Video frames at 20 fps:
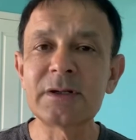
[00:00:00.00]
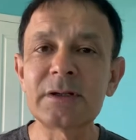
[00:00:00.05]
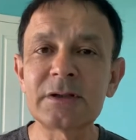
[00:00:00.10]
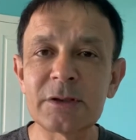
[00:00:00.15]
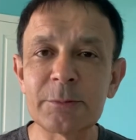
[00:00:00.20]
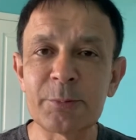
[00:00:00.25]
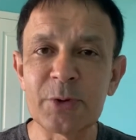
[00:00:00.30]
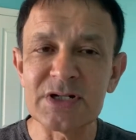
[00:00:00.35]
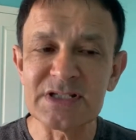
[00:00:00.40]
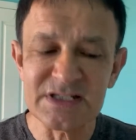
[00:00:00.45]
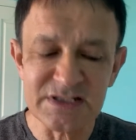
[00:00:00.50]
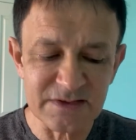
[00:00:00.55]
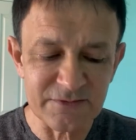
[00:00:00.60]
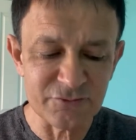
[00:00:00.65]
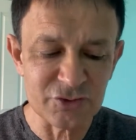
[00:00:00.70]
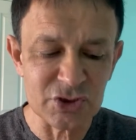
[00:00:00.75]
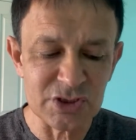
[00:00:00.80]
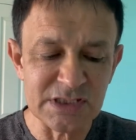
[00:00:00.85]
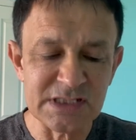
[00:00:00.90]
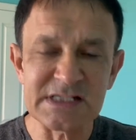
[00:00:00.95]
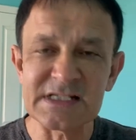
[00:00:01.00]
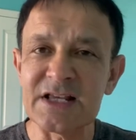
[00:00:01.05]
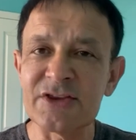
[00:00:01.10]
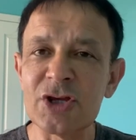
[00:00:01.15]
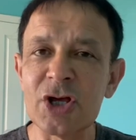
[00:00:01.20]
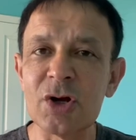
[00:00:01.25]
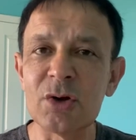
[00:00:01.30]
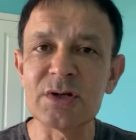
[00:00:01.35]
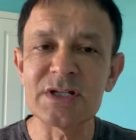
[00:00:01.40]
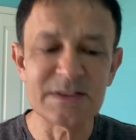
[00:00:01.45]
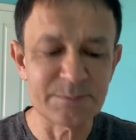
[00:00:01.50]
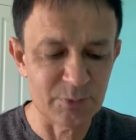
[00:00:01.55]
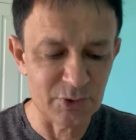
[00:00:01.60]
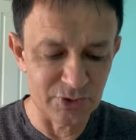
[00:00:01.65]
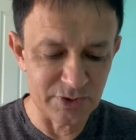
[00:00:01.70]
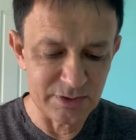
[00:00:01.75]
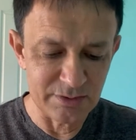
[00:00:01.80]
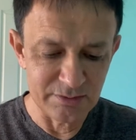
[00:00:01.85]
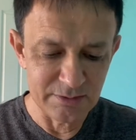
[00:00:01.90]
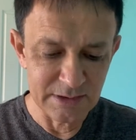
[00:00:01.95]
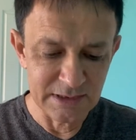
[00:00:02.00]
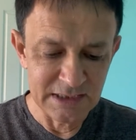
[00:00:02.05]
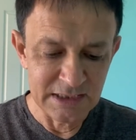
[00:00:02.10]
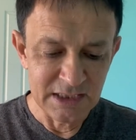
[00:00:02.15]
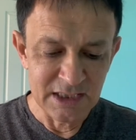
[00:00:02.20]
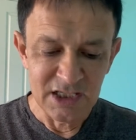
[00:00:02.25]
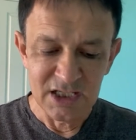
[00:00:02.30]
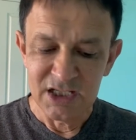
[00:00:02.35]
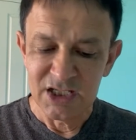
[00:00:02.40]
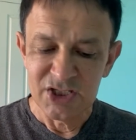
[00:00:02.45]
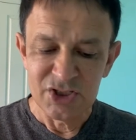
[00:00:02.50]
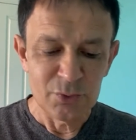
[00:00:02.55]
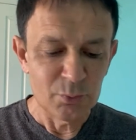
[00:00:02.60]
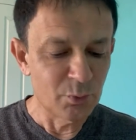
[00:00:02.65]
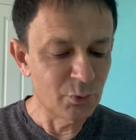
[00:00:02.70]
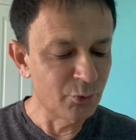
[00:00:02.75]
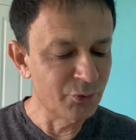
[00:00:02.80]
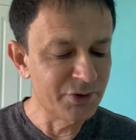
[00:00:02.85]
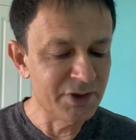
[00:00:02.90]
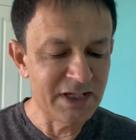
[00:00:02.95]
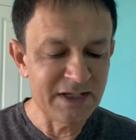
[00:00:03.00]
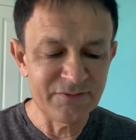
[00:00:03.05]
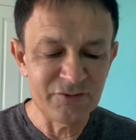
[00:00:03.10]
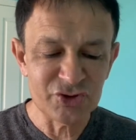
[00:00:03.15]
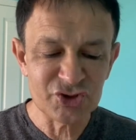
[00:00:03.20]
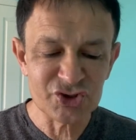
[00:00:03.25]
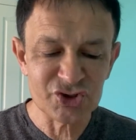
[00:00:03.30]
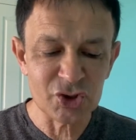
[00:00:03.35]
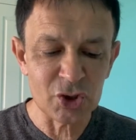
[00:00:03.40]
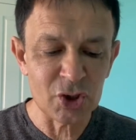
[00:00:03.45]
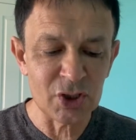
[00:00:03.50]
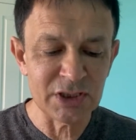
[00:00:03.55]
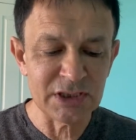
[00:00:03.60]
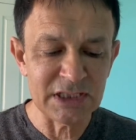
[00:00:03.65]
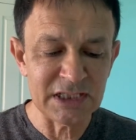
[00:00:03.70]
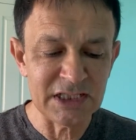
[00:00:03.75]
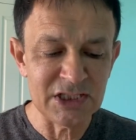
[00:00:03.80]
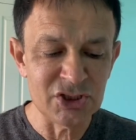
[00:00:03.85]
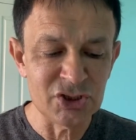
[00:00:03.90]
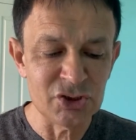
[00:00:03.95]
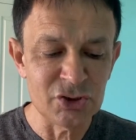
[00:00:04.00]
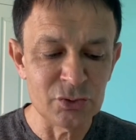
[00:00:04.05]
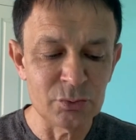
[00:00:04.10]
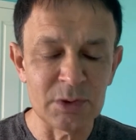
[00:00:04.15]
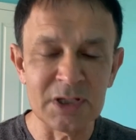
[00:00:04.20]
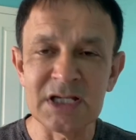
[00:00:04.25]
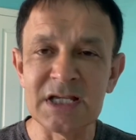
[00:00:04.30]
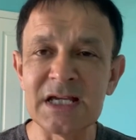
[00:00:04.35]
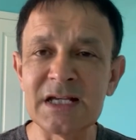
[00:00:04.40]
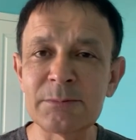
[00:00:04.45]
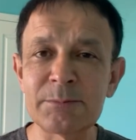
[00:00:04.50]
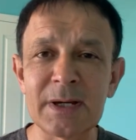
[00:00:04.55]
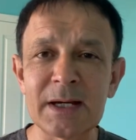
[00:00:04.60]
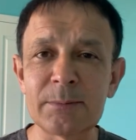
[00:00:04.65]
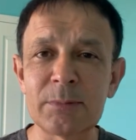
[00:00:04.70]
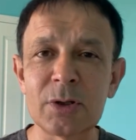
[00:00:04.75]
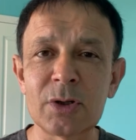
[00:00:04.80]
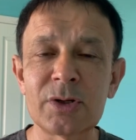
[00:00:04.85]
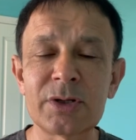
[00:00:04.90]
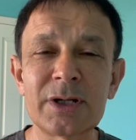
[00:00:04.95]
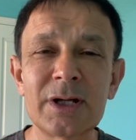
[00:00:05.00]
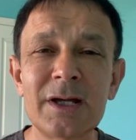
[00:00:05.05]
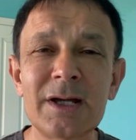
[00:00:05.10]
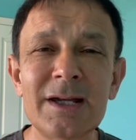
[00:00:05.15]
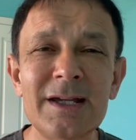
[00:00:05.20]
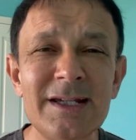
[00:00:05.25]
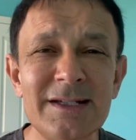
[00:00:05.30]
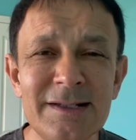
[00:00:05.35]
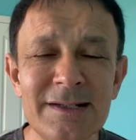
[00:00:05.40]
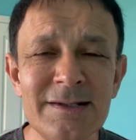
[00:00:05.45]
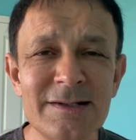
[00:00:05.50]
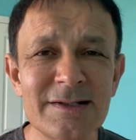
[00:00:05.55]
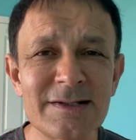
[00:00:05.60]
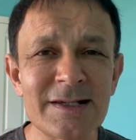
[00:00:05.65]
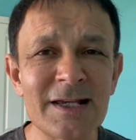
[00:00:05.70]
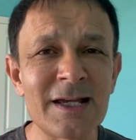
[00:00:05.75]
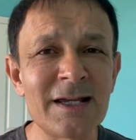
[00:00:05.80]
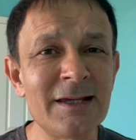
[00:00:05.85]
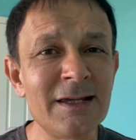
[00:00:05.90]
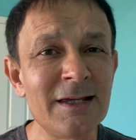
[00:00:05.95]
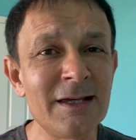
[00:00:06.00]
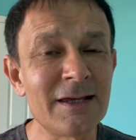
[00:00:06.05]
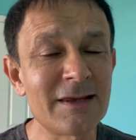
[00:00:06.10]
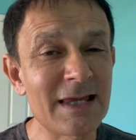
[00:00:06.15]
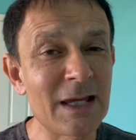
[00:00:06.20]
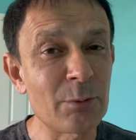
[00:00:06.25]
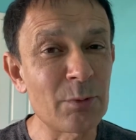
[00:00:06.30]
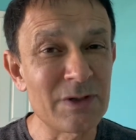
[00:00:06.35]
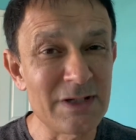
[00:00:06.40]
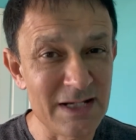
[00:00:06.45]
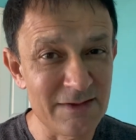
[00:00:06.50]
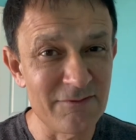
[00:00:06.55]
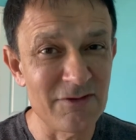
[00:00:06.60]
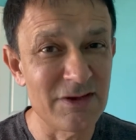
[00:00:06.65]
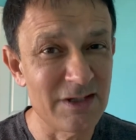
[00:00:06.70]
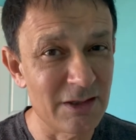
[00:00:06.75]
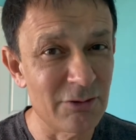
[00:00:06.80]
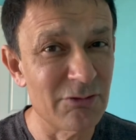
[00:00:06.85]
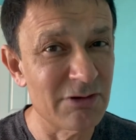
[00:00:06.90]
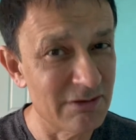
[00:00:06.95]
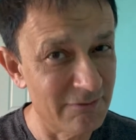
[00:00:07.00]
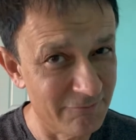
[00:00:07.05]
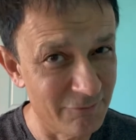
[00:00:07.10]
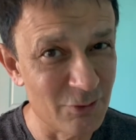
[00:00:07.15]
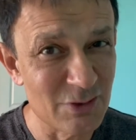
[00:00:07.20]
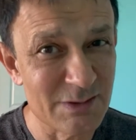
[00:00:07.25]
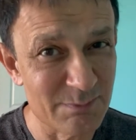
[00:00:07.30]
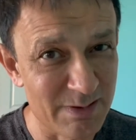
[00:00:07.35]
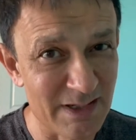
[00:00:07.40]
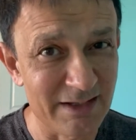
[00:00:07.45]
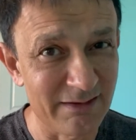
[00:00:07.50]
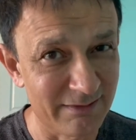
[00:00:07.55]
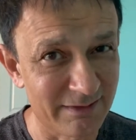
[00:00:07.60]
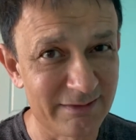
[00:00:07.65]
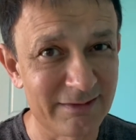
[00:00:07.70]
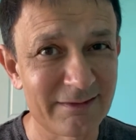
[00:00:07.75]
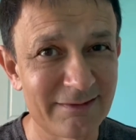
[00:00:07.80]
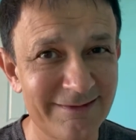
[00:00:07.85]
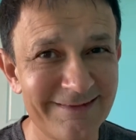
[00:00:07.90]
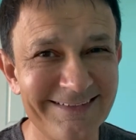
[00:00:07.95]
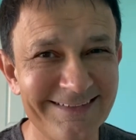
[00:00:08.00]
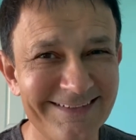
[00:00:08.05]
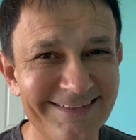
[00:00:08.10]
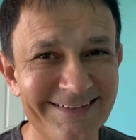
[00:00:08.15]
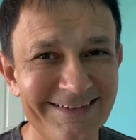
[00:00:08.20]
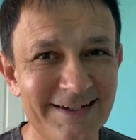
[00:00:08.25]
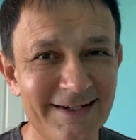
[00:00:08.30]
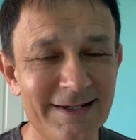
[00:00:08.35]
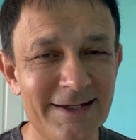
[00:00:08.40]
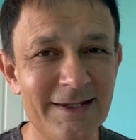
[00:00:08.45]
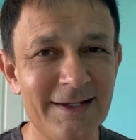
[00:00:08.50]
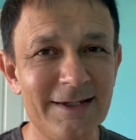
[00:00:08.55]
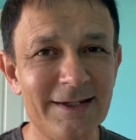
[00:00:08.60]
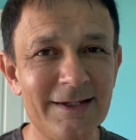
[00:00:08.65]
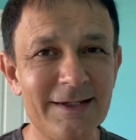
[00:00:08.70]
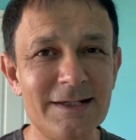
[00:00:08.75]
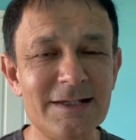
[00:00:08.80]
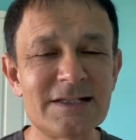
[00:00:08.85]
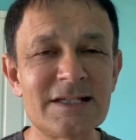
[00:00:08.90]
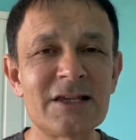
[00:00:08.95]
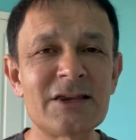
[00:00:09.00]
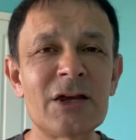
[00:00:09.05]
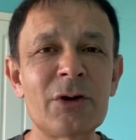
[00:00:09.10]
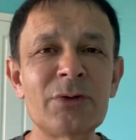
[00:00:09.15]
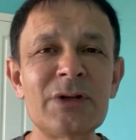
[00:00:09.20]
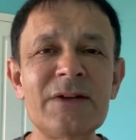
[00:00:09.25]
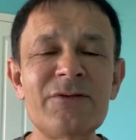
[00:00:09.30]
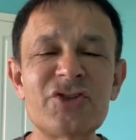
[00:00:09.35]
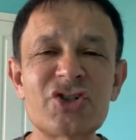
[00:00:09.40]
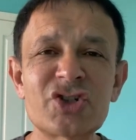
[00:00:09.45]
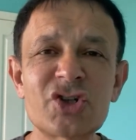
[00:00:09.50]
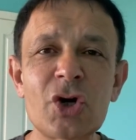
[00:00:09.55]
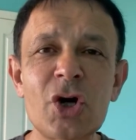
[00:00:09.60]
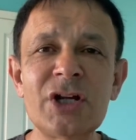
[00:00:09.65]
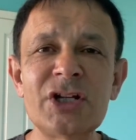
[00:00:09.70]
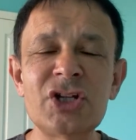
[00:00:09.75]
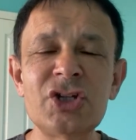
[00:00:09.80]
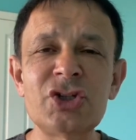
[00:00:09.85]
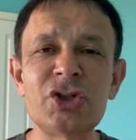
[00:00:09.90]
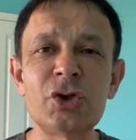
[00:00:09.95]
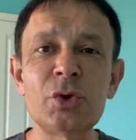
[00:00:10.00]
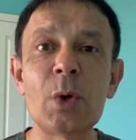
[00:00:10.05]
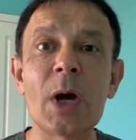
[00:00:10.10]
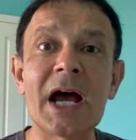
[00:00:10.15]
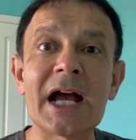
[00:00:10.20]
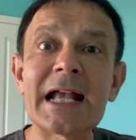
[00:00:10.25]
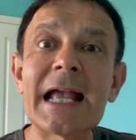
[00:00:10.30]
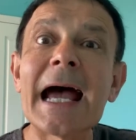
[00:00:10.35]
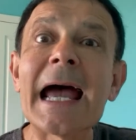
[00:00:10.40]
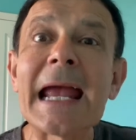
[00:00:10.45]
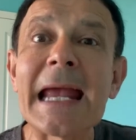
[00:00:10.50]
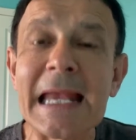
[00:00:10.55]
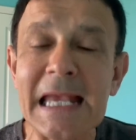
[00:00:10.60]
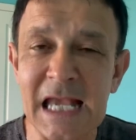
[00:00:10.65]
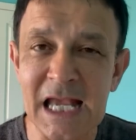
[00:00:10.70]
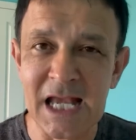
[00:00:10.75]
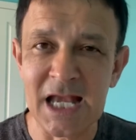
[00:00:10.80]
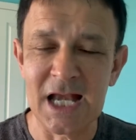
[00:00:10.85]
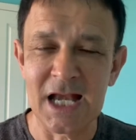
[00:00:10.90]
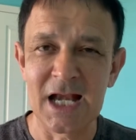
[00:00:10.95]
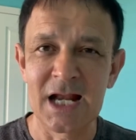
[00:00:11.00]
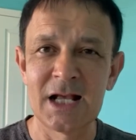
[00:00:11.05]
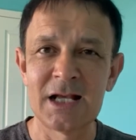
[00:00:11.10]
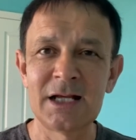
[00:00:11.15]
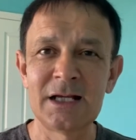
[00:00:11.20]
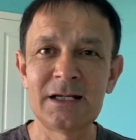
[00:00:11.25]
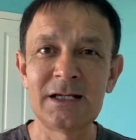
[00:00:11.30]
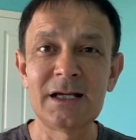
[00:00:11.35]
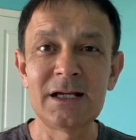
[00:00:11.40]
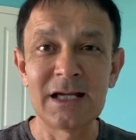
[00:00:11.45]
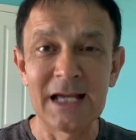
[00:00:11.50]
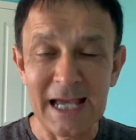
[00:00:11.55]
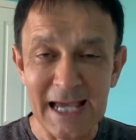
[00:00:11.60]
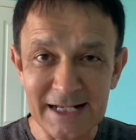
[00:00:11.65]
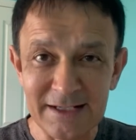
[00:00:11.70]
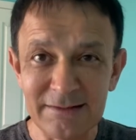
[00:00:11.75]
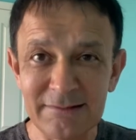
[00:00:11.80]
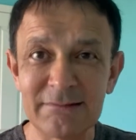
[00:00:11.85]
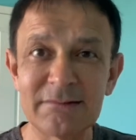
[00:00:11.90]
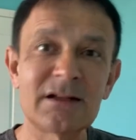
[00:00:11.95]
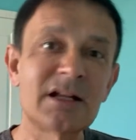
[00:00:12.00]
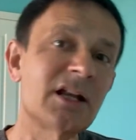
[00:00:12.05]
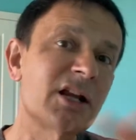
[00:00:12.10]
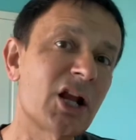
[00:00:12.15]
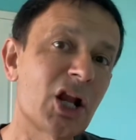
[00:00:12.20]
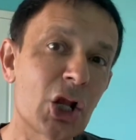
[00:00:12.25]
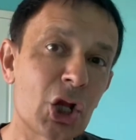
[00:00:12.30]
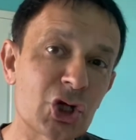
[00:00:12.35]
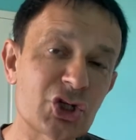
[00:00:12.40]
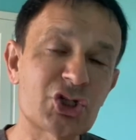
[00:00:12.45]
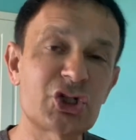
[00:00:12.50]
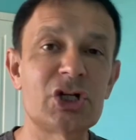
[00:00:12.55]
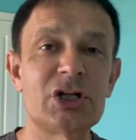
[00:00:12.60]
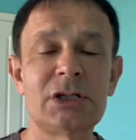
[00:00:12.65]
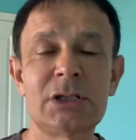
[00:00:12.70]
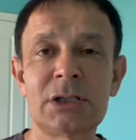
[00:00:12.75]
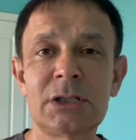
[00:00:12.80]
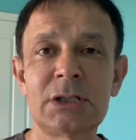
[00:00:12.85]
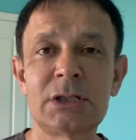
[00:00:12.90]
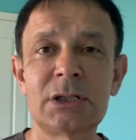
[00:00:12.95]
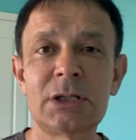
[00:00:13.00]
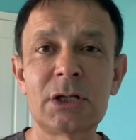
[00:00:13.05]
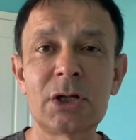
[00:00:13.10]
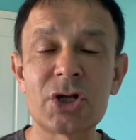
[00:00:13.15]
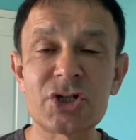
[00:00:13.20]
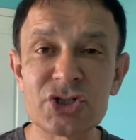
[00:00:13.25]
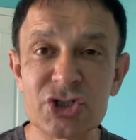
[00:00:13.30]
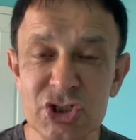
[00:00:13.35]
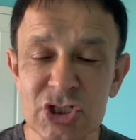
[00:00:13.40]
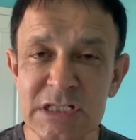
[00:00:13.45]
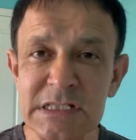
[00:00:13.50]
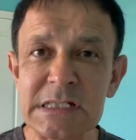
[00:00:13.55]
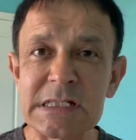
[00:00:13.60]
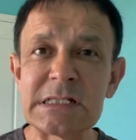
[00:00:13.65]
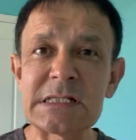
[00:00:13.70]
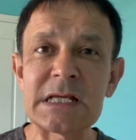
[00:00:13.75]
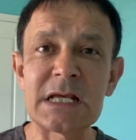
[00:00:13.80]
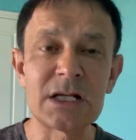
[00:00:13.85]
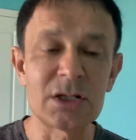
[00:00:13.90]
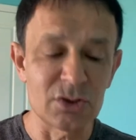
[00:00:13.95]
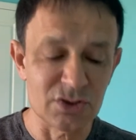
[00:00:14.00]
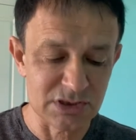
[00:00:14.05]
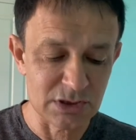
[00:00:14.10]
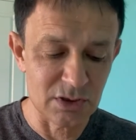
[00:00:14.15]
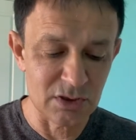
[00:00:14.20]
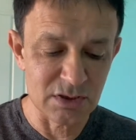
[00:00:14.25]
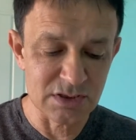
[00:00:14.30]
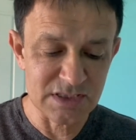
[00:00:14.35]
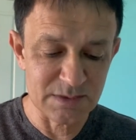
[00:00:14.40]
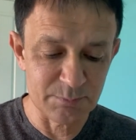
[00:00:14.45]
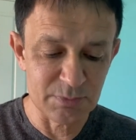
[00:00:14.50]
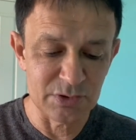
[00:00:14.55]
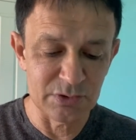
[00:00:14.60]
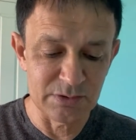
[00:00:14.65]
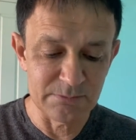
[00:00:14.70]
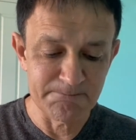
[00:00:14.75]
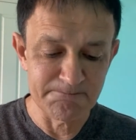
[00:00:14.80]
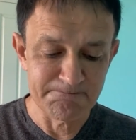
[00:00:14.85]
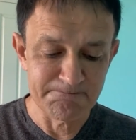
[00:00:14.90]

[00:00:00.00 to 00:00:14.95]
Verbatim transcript: the presence of Jesus and the Holy Spirit, will never shine in you again, Babylon. He didn't say they were never there in the first place. He said they'll never shine in you again had it, lost it, lost Jesus, and lost the Holy Spirit.